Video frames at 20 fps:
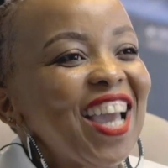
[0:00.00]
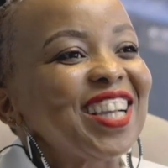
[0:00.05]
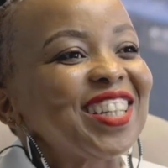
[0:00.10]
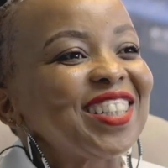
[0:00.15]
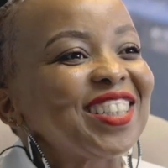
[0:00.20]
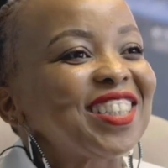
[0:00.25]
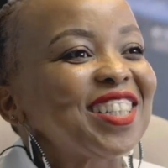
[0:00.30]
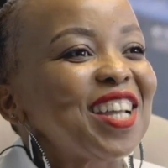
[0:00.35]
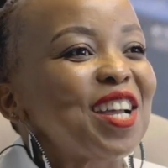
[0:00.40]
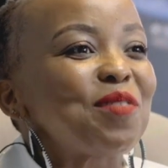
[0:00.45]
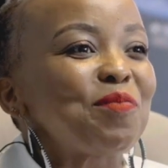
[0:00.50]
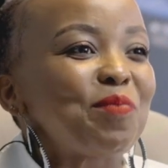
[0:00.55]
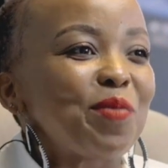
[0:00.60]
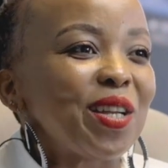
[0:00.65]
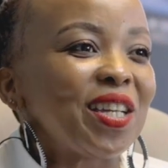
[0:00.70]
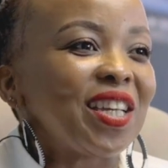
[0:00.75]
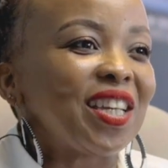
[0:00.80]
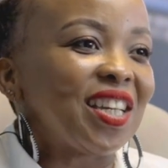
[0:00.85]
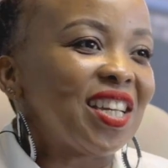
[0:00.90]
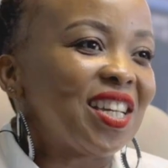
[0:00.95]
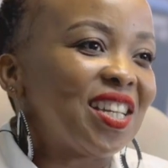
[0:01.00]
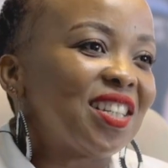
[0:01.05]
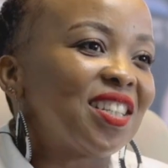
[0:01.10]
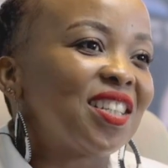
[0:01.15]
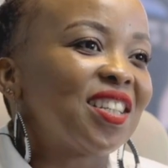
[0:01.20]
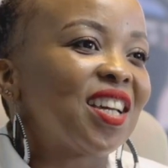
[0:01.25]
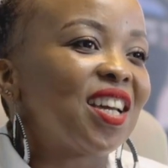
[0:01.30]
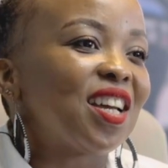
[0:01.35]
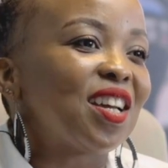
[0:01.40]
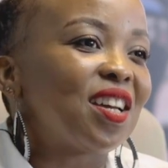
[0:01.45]
I could start bringing in
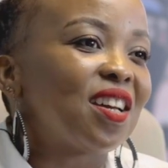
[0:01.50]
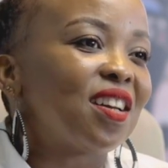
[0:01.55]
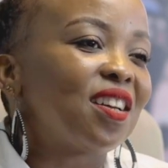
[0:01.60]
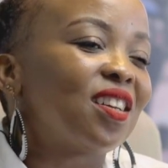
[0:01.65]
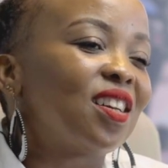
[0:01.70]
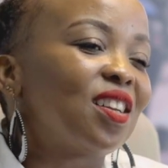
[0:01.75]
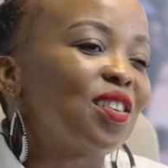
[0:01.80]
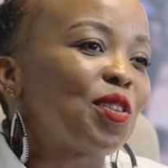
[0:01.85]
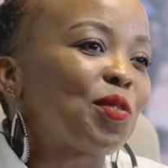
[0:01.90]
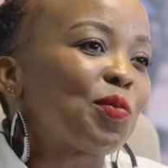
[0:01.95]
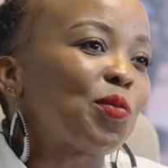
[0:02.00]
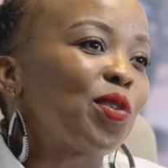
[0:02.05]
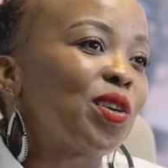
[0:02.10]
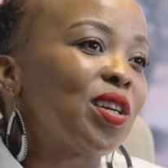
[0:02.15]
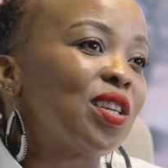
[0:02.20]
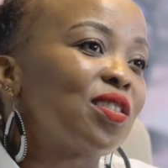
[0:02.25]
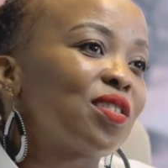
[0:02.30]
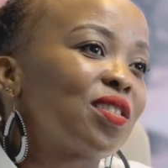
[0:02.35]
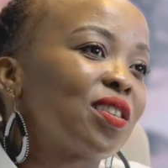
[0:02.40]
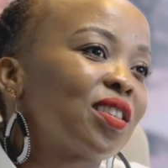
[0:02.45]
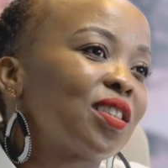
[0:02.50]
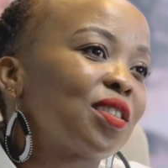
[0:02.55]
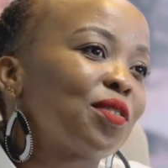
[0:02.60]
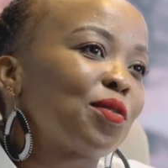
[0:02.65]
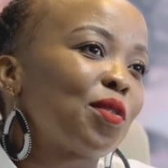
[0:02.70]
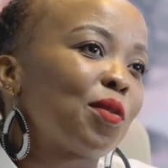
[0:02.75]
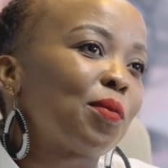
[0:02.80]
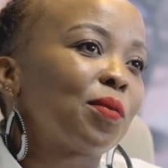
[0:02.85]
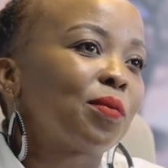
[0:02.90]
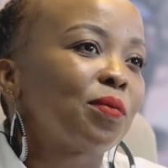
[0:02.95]
uh, a lot more interest
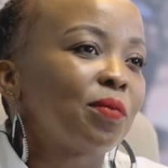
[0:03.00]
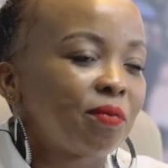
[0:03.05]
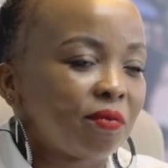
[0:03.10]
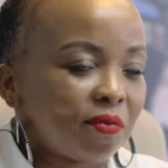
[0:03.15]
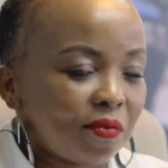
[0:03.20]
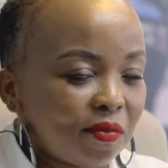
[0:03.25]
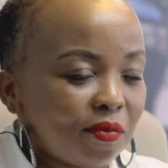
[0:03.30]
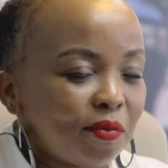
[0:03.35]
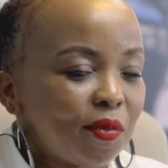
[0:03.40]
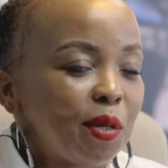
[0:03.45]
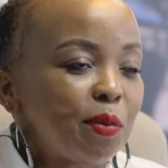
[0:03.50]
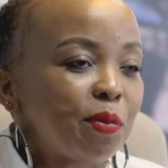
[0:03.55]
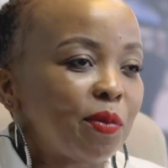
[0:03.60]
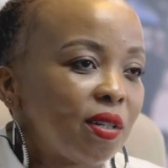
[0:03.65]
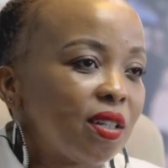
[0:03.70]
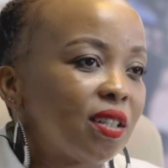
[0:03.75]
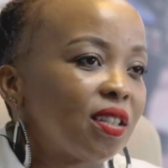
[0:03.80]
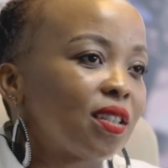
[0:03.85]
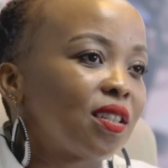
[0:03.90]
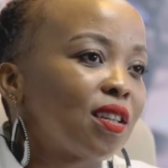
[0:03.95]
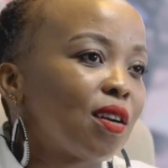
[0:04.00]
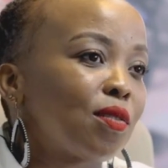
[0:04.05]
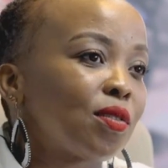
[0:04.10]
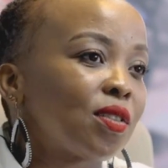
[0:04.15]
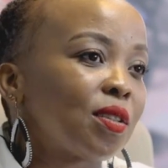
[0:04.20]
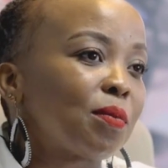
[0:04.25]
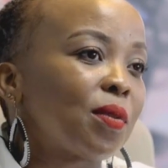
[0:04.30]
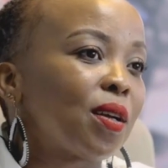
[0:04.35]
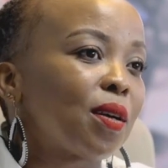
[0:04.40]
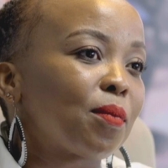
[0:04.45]
from people in the
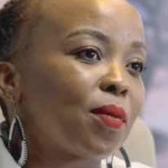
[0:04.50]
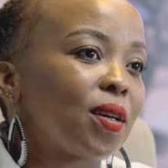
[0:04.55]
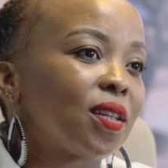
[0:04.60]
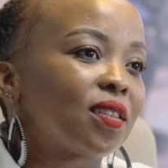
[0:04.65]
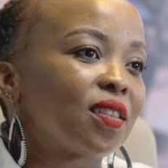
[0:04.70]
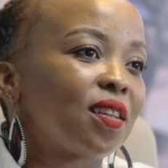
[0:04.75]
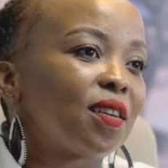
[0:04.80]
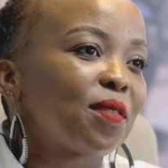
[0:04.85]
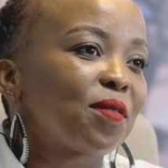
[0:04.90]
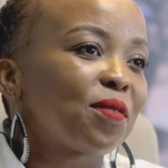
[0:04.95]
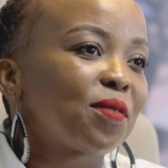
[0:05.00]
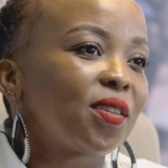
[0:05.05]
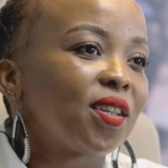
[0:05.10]
township like myself.